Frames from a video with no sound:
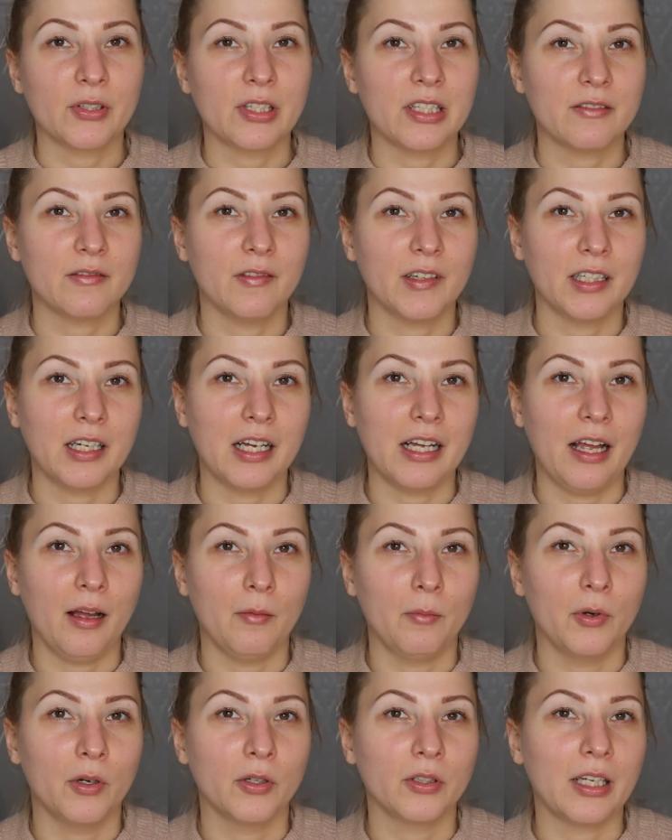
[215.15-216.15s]
This one I
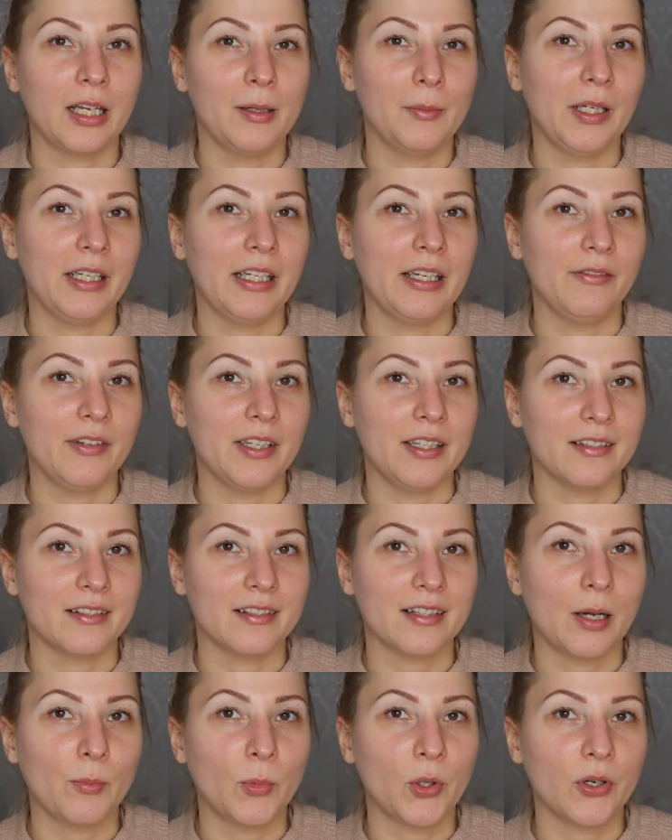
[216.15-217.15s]
have bought, I believe, in
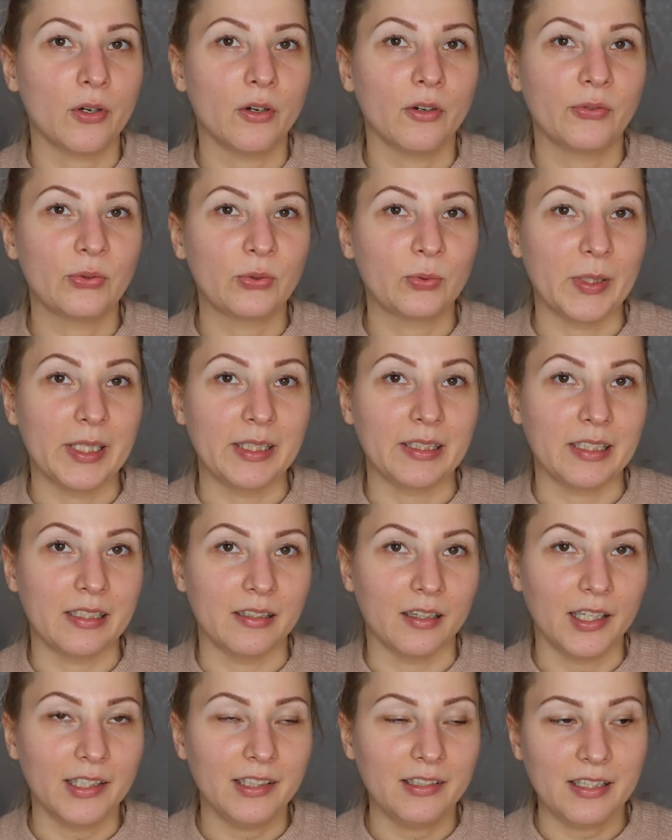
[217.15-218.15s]
summer of
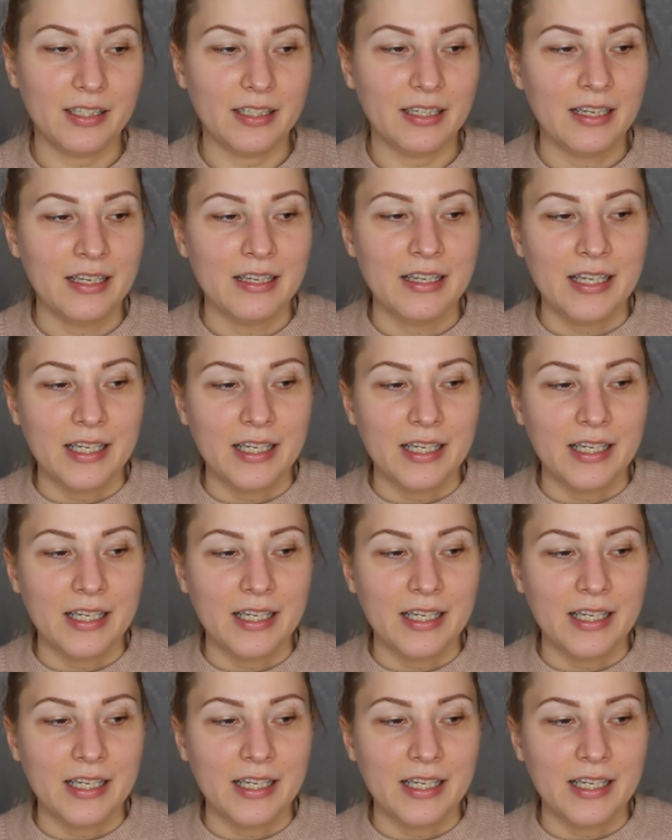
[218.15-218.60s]
2019.